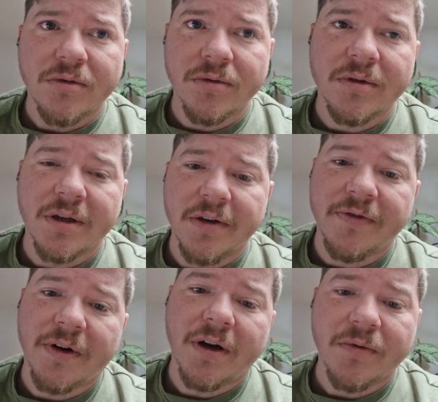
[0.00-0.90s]

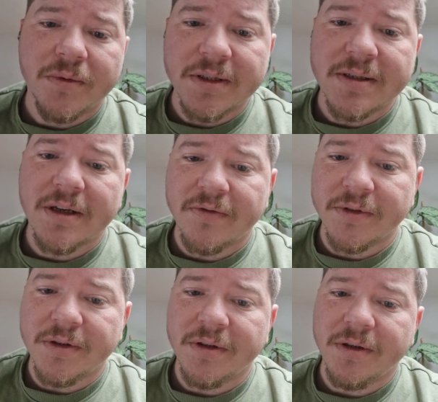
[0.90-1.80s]
235 with
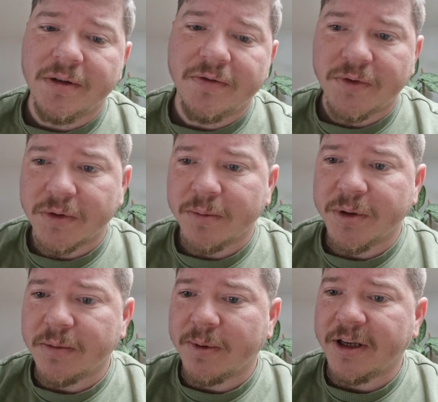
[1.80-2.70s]
70 for the
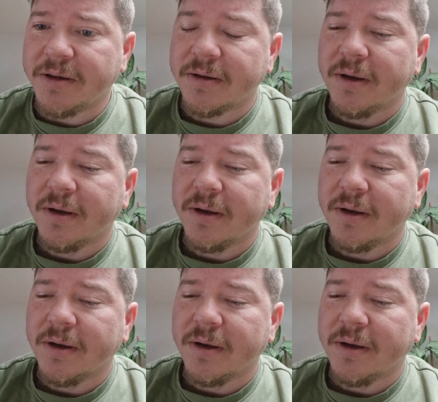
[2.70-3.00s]
build plate,